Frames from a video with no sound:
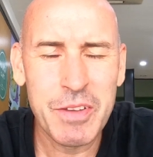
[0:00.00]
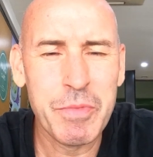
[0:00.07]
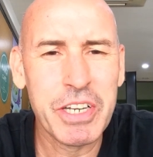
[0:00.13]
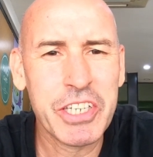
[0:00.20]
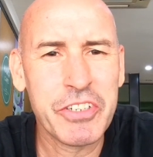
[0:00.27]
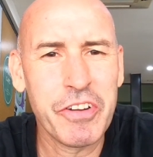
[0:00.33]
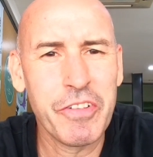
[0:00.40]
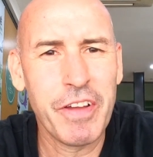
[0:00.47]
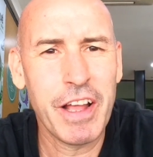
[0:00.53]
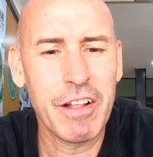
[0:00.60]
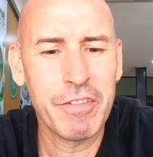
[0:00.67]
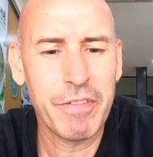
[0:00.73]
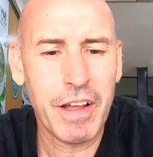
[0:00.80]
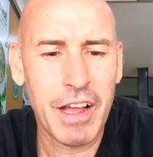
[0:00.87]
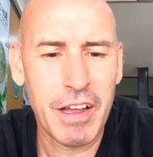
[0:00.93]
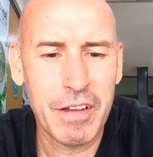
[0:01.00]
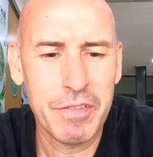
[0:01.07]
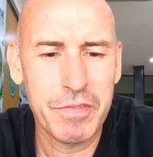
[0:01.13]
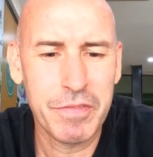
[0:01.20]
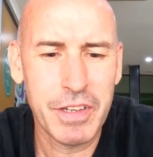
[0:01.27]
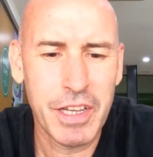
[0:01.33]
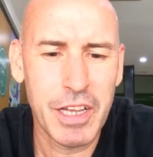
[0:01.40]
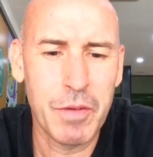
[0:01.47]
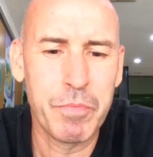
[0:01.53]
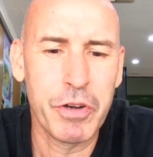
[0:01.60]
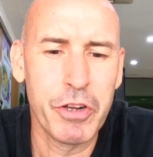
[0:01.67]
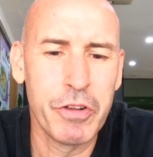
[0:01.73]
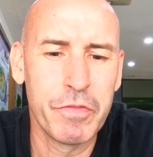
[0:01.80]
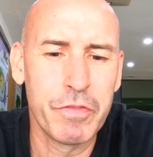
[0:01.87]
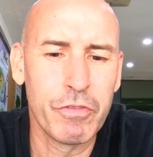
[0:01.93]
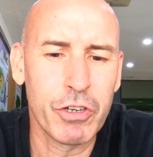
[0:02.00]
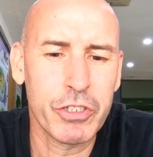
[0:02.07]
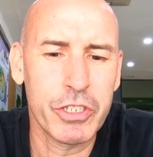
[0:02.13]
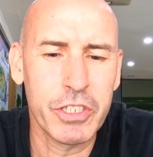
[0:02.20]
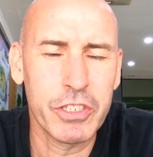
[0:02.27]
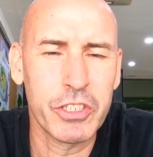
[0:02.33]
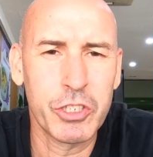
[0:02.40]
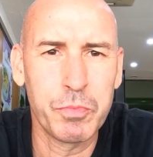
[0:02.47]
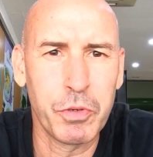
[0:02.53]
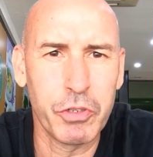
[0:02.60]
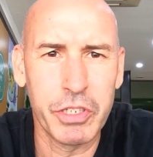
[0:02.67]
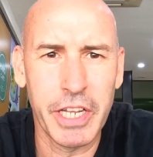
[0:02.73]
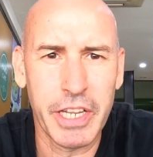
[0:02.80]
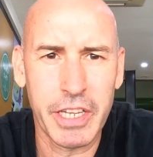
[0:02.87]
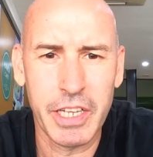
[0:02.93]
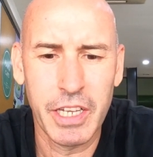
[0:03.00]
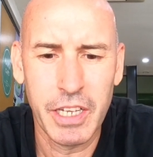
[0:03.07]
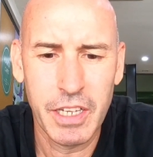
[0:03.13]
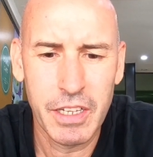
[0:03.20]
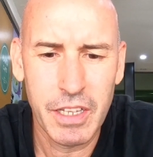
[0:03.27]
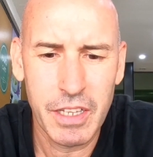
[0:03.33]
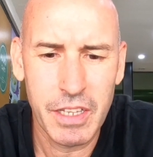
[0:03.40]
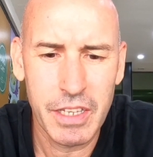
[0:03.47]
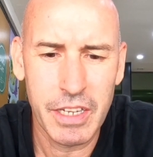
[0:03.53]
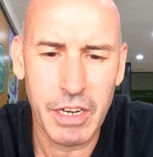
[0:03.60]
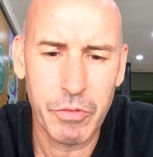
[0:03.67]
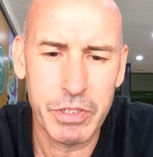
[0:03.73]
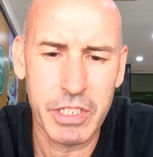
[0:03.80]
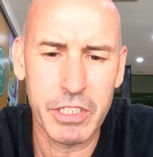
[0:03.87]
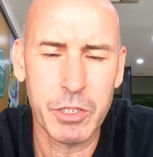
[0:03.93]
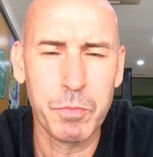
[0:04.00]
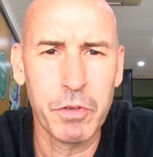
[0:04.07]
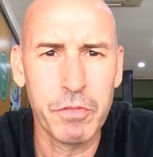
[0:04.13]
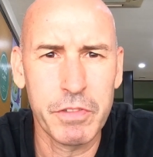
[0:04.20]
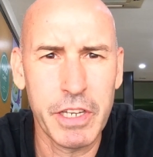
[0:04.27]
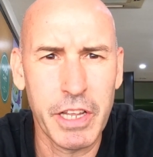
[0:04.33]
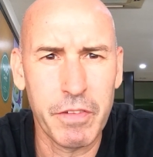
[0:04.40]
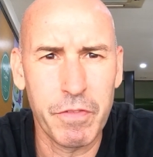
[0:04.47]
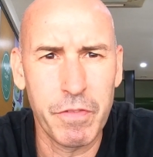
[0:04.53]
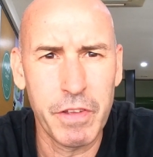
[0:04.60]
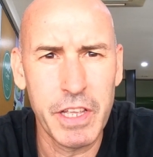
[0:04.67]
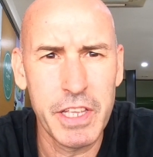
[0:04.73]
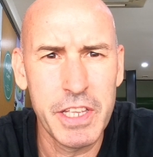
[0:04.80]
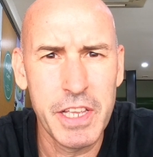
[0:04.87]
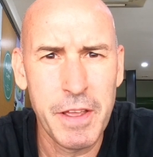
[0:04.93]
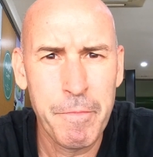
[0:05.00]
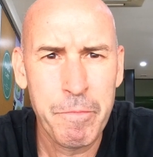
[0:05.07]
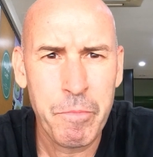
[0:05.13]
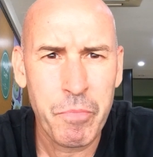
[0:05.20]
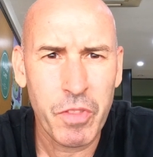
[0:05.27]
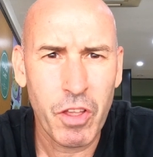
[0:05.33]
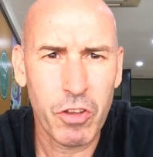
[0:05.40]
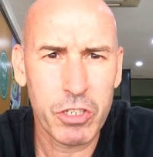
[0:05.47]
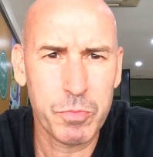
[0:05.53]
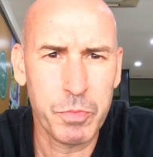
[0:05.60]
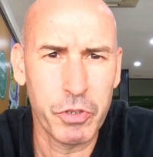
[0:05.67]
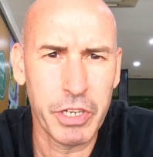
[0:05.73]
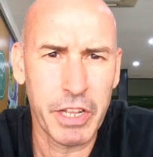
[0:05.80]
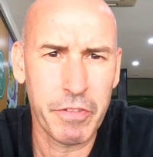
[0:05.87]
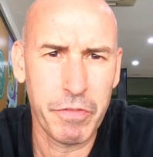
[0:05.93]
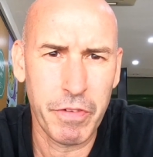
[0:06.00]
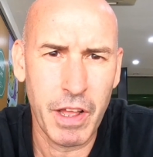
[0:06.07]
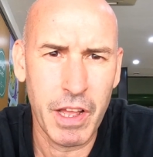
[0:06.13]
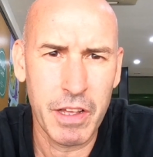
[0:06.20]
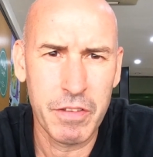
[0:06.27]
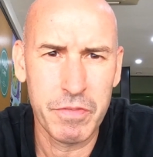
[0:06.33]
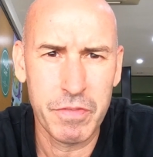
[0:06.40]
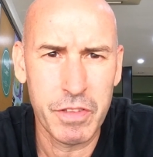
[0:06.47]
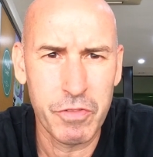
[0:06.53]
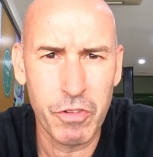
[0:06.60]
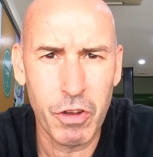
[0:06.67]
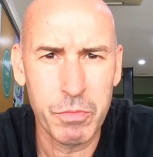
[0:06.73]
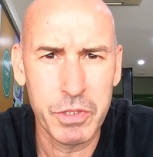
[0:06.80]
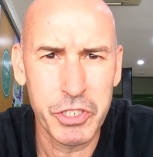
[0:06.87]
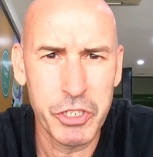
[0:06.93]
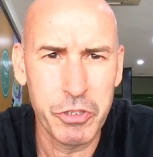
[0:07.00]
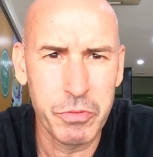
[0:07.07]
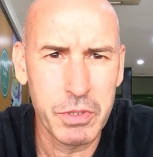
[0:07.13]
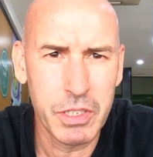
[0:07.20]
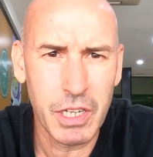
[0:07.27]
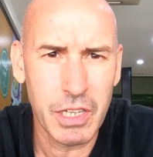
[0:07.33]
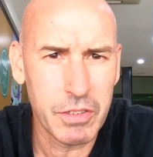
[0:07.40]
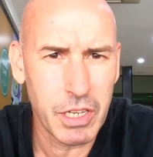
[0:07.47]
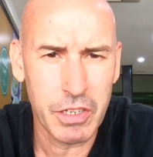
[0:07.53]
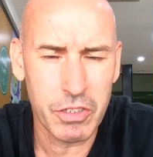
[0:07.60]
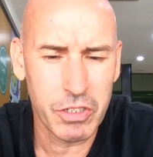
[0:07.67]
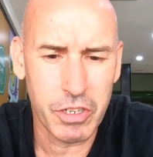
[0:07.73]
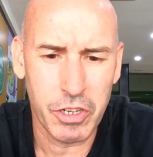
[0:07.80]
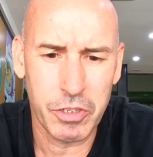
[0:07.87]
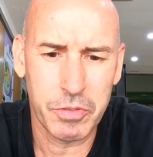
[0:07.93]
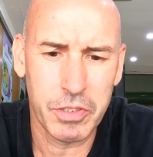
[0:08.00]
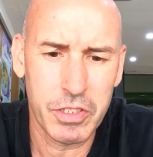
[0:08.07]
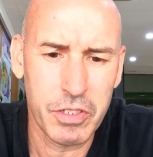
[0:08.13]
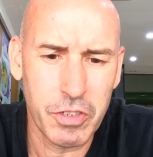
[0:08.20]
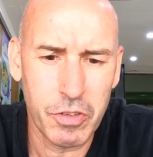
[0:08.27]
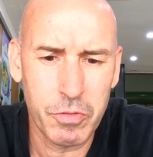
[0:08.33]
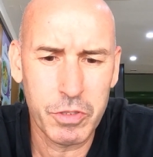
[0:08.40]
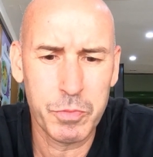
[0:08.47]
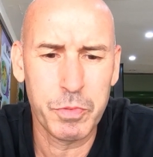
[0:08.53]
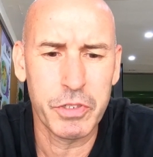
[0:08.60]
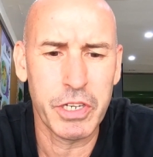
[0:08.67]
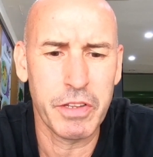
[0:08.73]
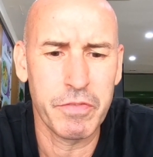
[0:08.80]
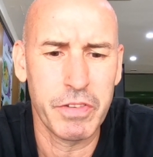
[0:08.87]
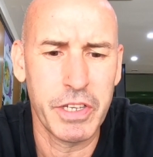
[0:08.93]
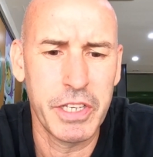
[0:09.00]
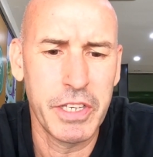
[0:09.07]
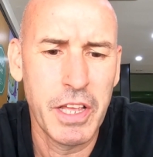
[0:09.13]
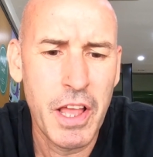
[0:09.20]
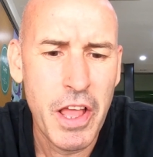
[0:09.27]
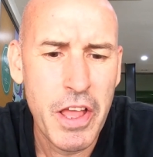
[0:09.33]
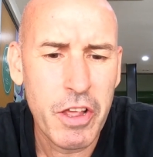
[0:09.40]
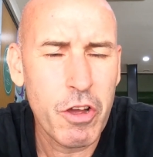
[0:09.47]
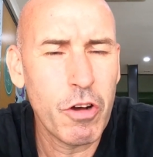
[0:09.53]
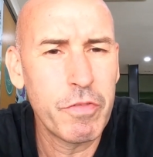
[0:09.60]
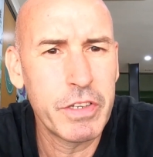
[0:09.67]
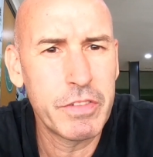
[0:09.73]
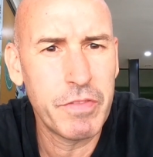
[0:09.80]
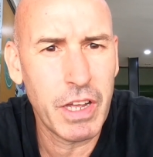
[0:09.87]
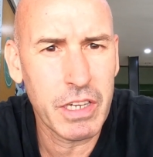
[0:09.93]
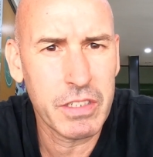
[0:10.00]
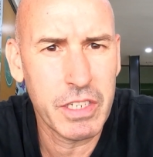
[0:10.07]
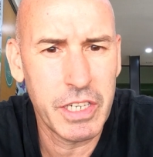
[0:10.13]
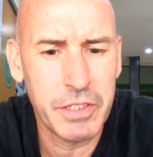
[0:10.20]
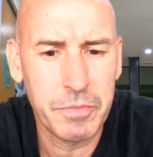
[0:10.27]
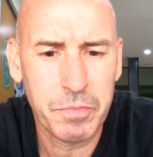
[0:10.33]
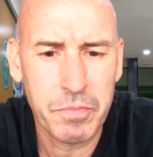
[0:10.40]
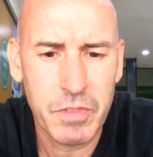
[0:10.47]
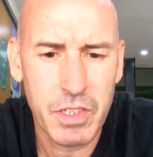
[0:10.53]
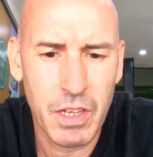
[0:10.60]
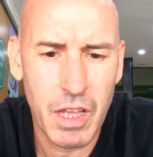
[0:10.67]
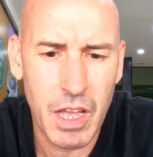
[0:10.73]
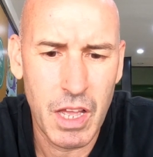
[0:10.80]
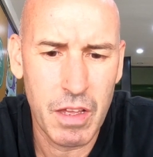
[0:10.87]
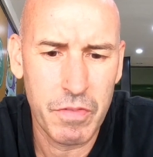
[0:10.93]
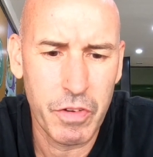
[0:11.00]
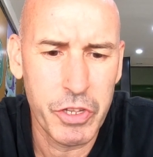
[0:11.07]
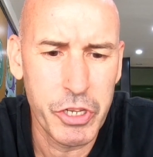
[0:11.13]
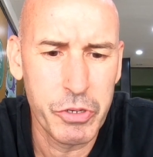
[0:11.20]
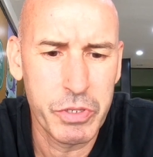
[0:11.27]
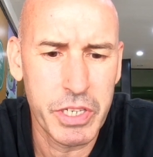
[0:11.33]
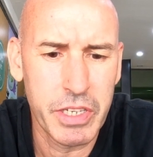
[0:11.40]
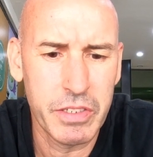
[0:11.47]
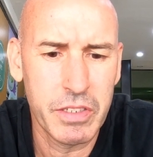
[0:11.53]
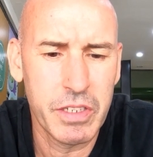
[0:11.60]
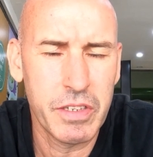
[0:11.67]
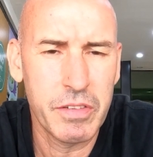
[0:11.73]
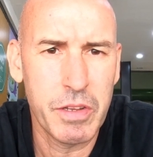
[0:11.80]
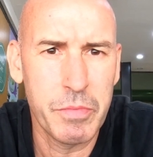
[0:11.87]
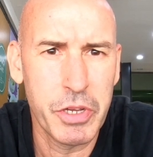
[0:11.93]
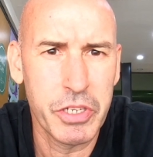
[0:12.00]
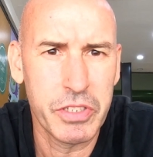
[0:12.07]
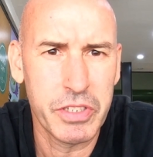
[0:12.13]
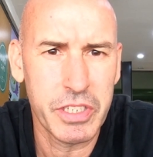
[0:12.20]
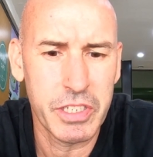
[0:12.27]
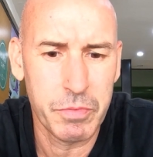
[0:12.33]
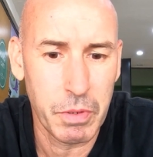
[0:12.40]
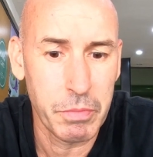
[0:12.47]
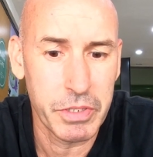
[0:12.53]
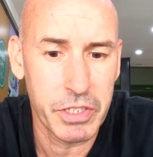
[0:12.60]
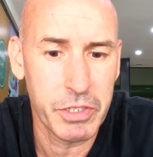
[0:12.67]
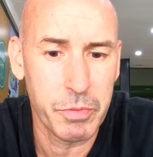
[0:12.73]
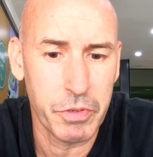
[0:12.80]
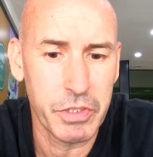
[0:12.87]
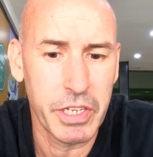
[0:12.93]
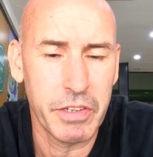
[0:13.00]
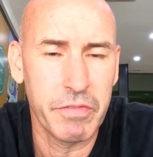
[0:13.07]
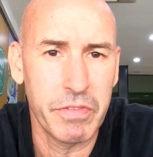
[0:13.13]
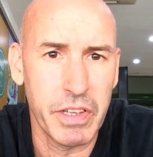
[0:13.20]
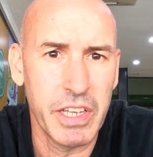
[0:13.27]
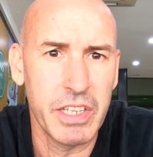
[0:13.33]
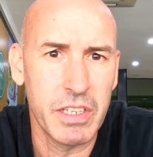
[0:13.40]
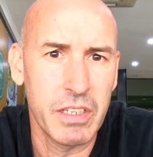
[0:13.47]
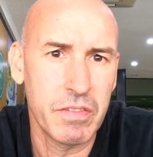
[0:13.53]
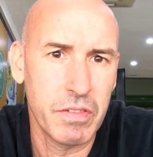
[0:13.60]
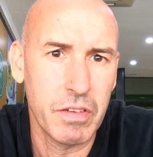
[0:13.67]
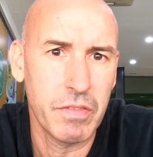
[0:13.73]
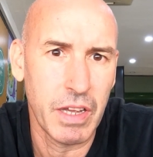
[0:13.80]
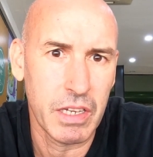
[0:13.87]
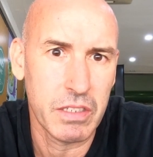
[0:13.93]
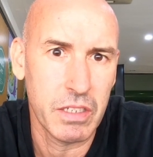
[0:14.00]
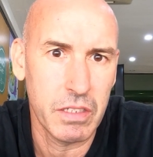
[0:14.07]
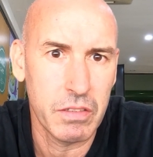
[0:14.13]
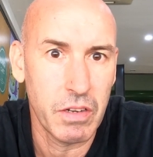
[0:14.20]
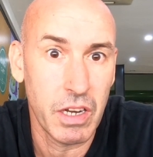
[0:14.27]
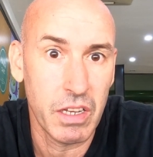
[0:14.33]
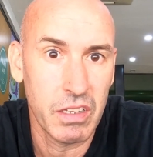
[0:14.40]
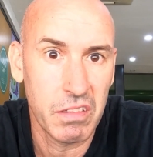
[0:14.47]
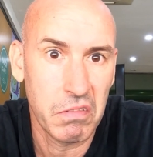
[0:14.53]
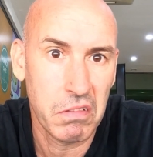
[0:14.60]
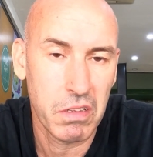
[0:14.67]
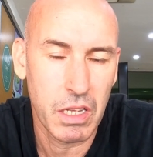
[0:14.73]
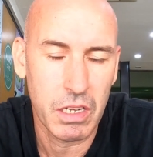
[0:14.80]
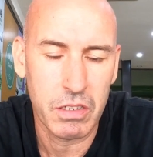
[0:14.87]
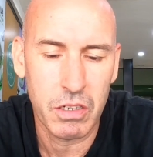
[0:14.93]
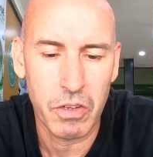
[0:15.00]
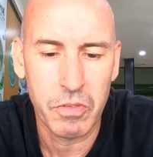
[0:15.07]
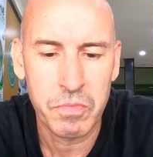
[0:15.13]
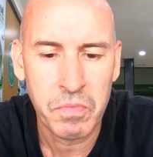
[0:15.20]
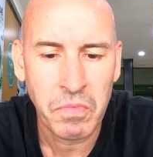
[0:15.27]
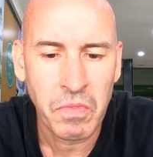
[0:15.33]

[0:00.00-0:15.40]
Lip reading: the Ministry of Health have approved Russia's Sputnik, you know, is it Sputnik V or Sputnik 5, the Roman numeral, I don't know. So Sputnik V COVID vaccine for use in emergencies, probably Sputnik V for vaccine, right? I don't